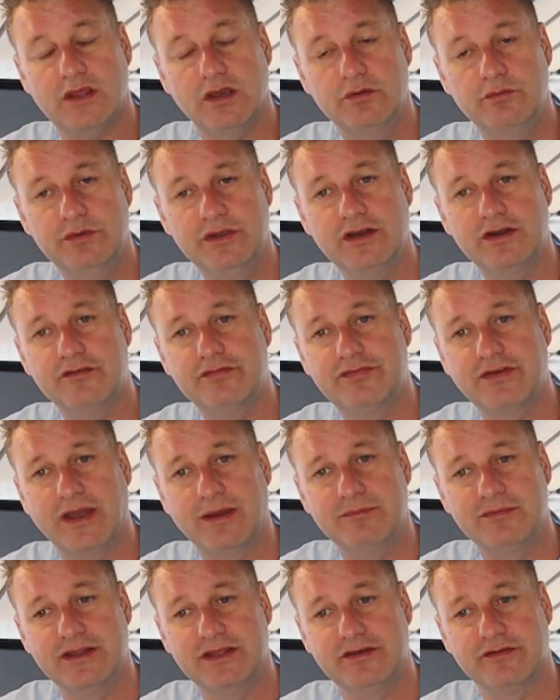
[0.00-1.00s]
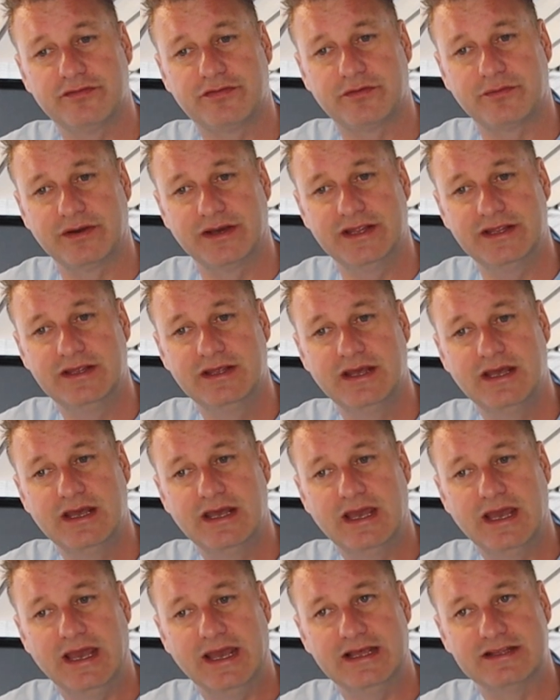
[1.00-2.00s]
we are a family of 3,
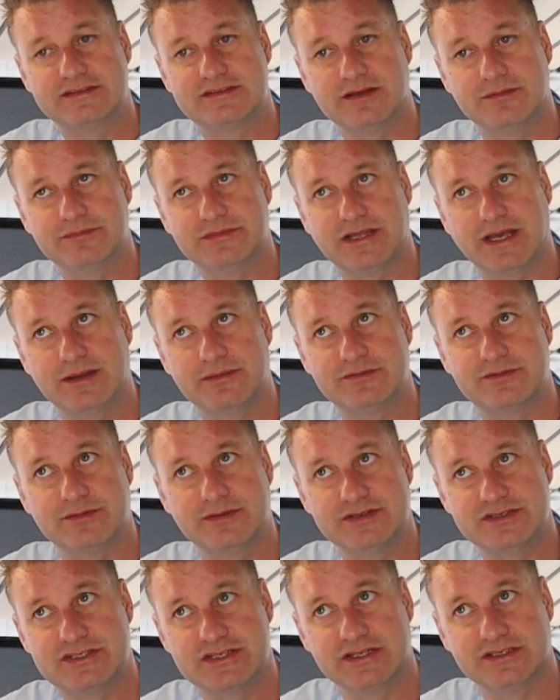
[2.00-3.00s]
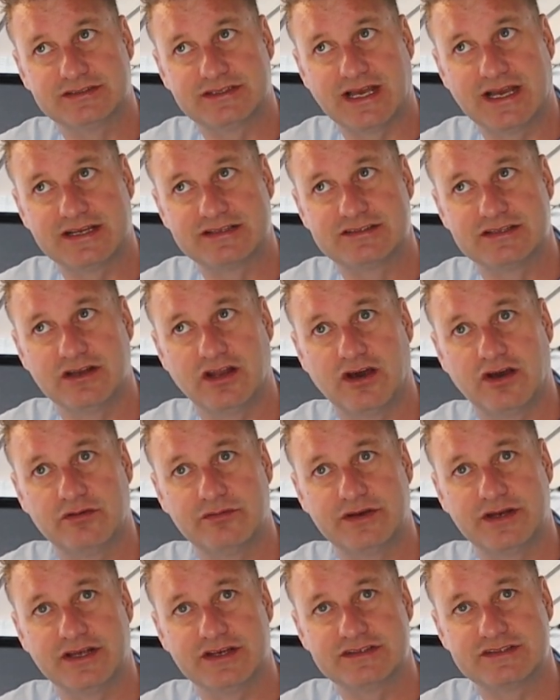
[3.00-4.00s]
and sometimes when Jill tags along
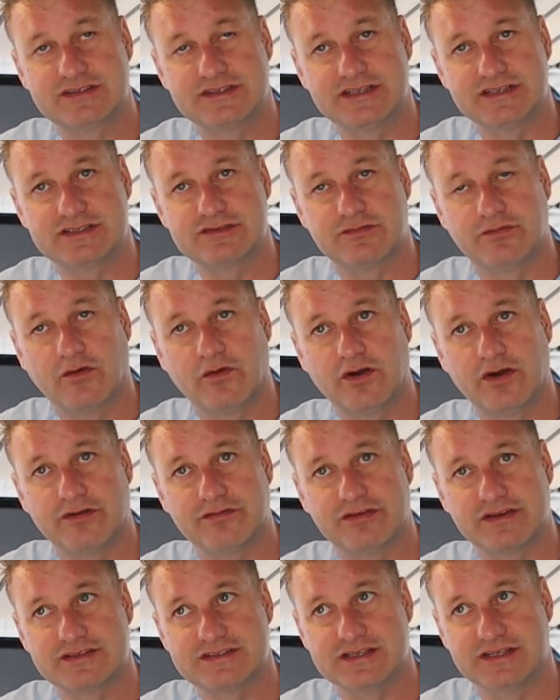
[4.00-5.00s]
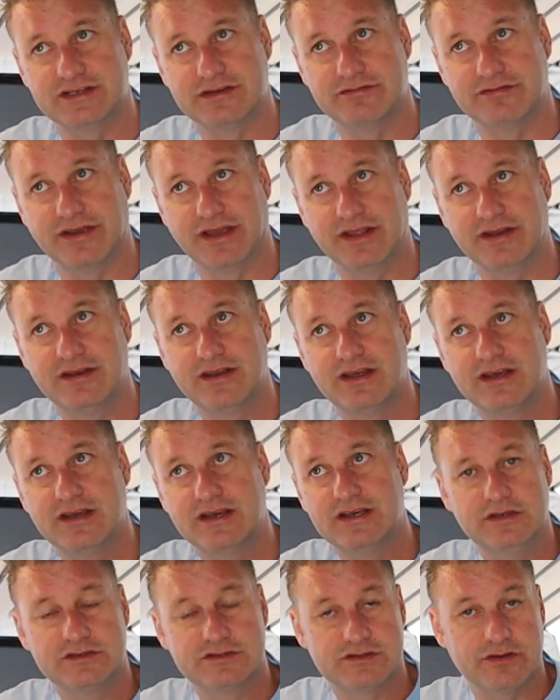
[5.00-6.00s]
with us, there's 4 of us in the van.
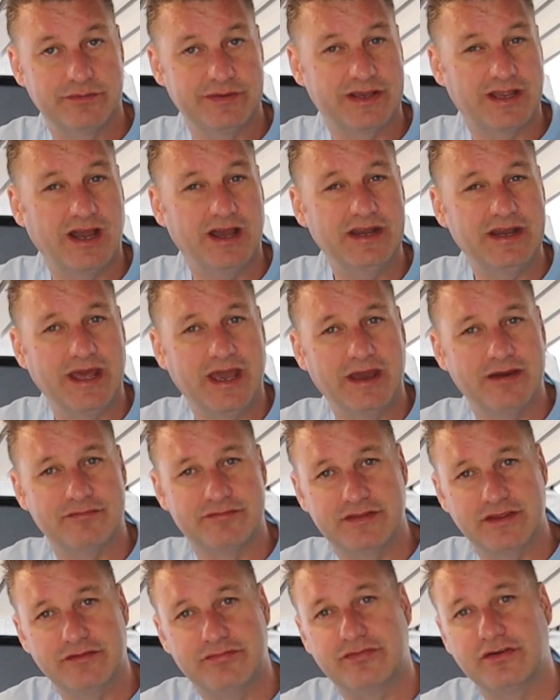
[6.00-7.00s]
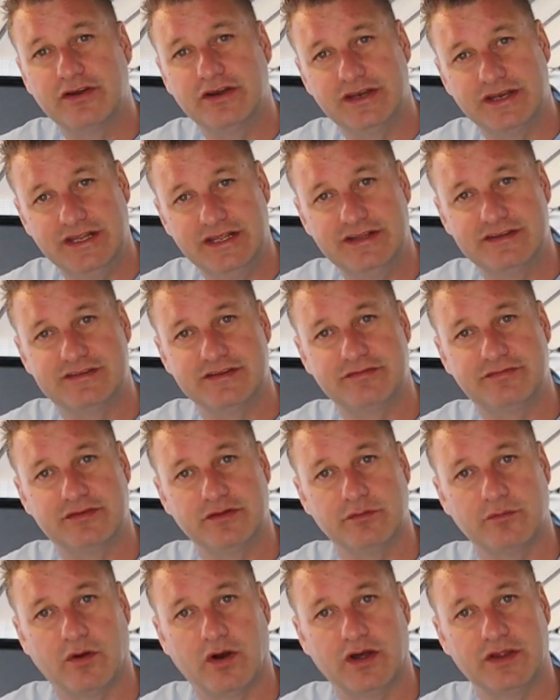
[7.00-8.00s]
So we kind of have different needs, if
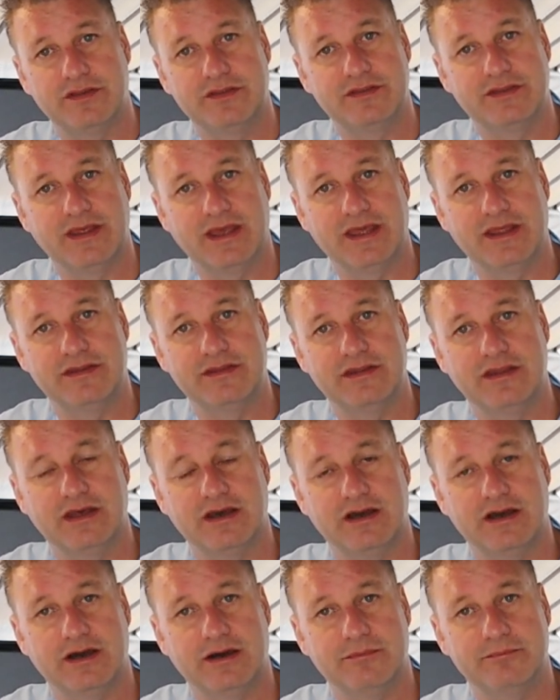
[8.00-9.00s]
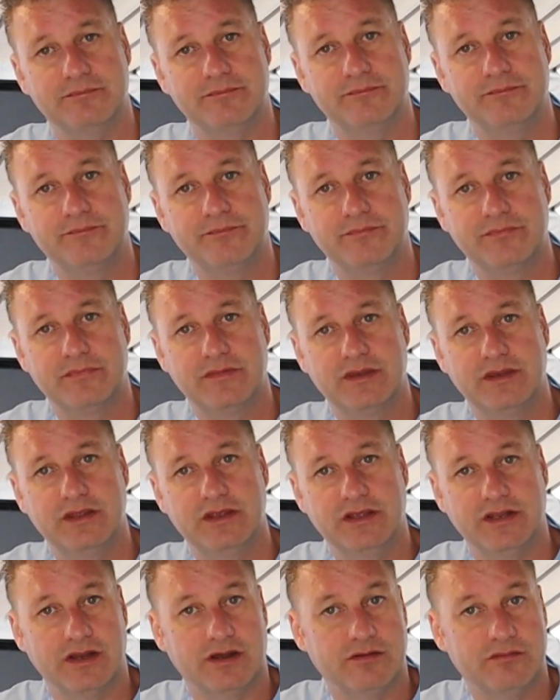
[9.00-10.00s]
you want, than
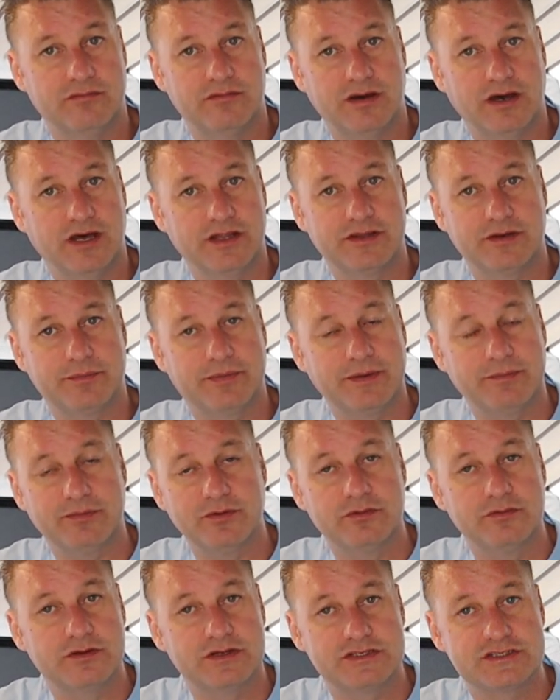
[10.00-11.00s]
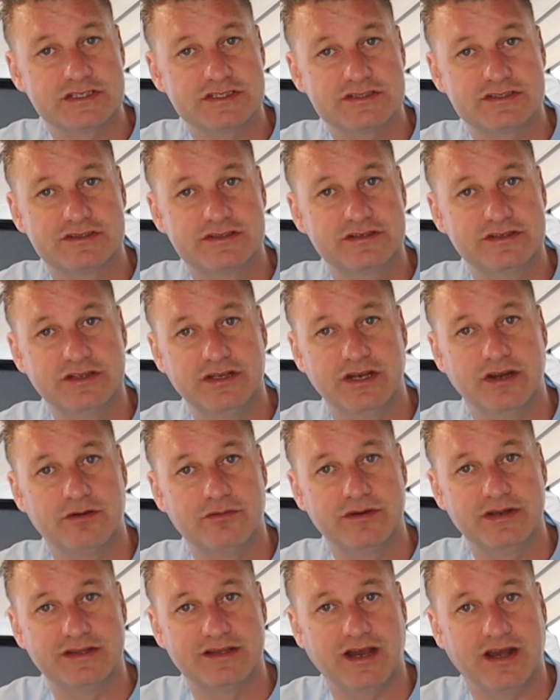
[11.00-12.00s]
other people who are just
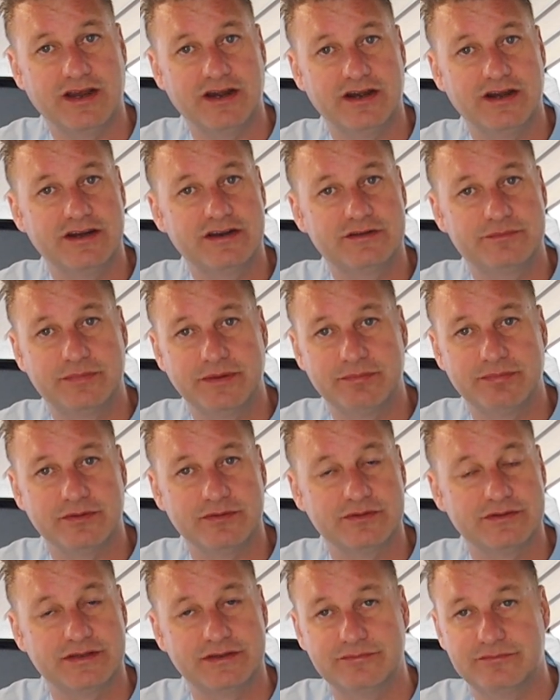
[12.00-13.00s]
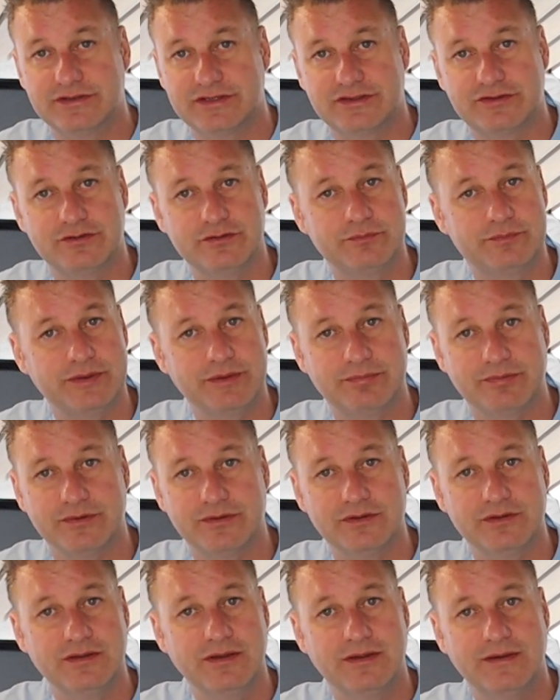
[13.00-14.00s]
retired people with 2
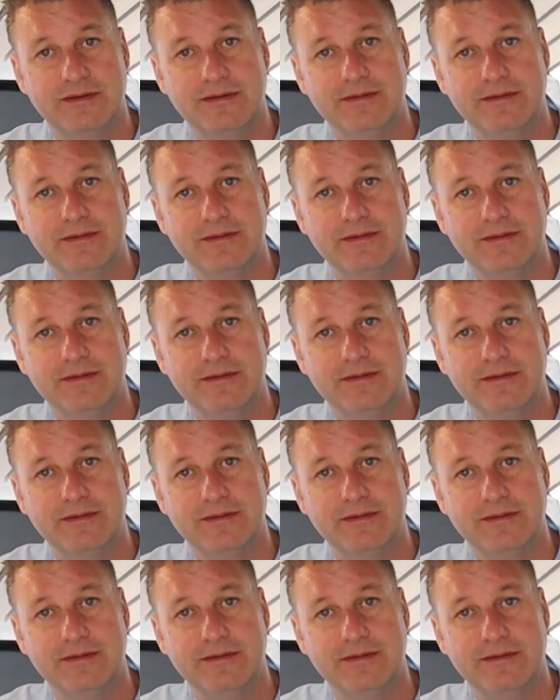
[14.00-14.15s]
people,